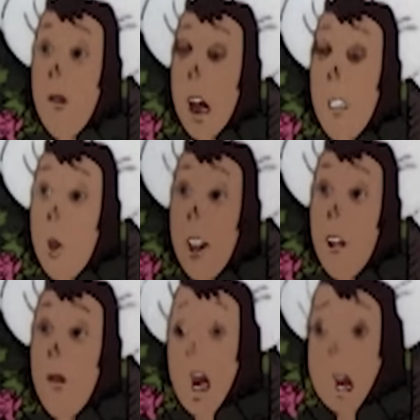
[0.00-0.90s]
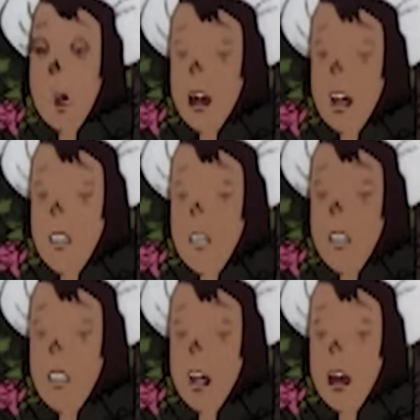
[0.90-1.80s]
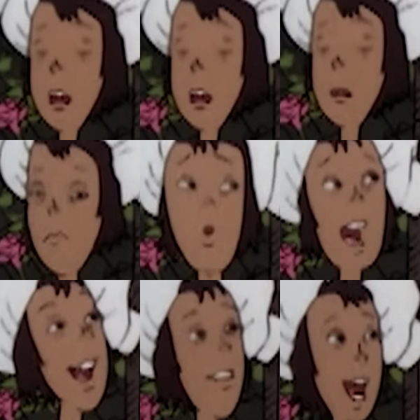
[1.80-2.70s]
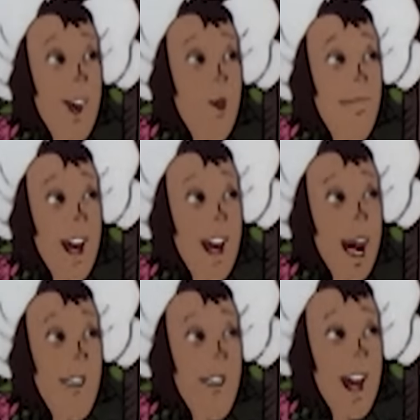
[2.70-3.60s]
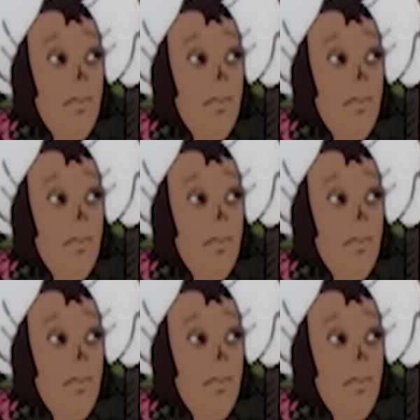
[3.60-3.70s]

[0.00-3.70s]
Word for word: he is worth nothing. But with his fellow bees, he